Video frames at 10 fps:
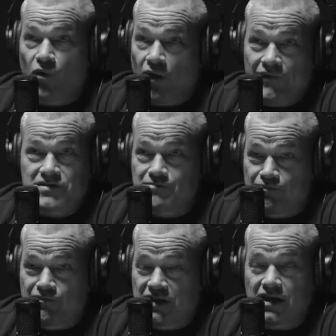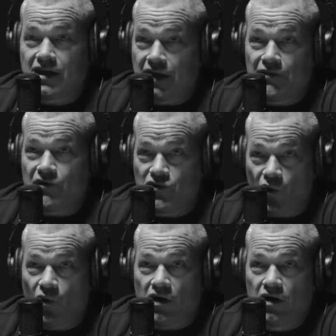the one that's kicking in the
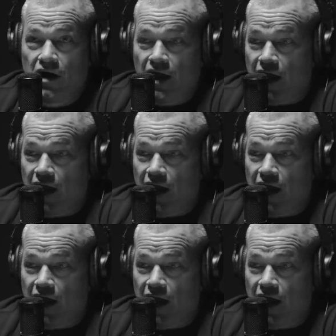door,